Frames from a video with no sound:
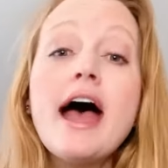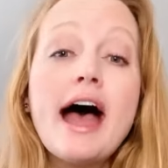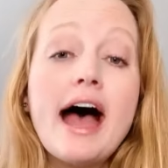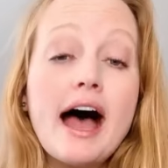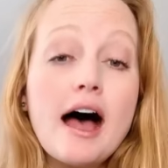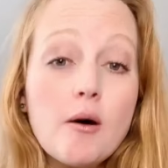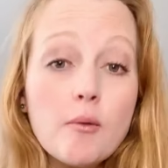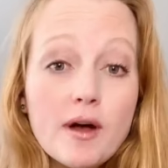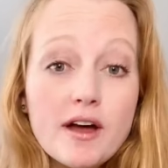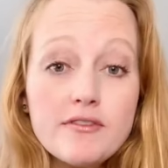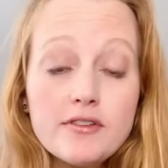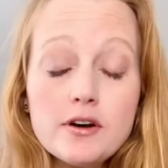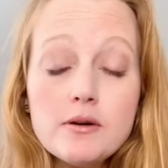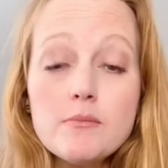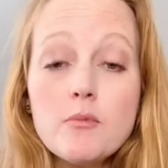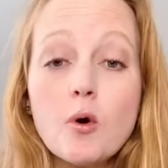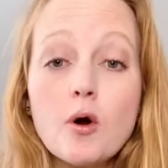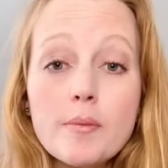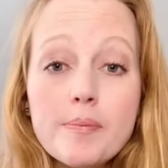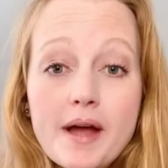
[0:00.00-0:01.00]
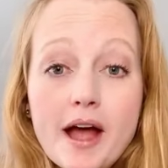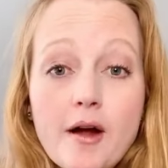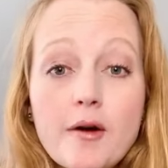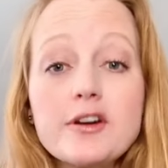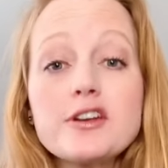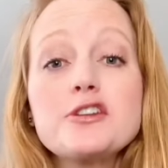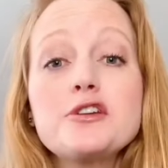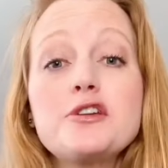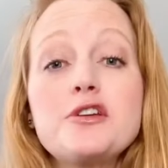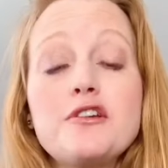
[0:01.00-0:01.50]
However, more
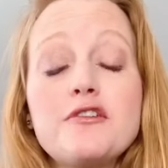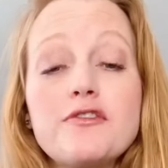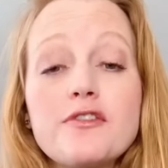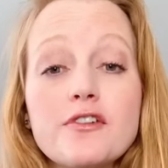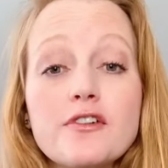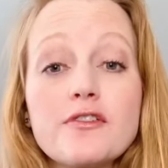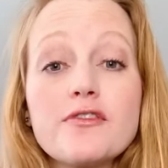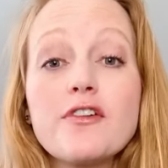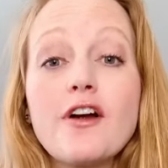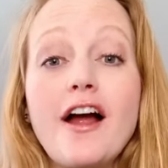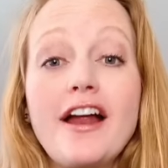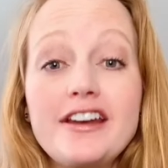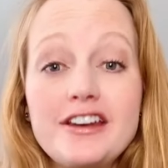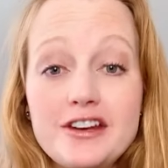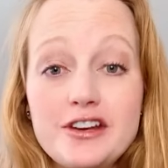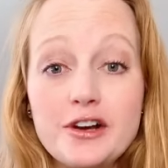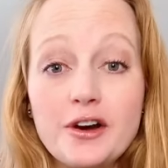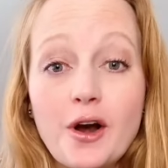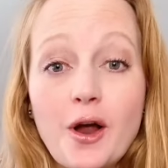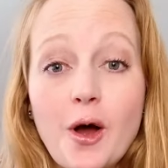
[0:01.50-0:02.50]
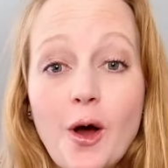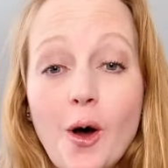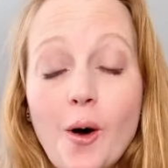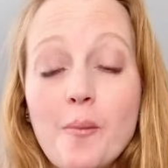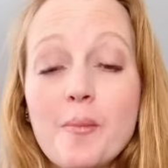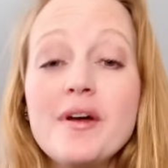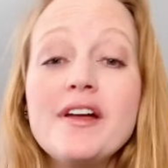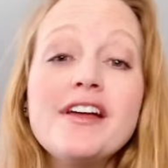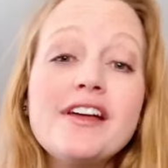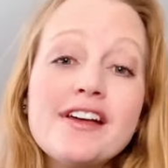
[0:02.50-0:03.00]
power to you for finding your home.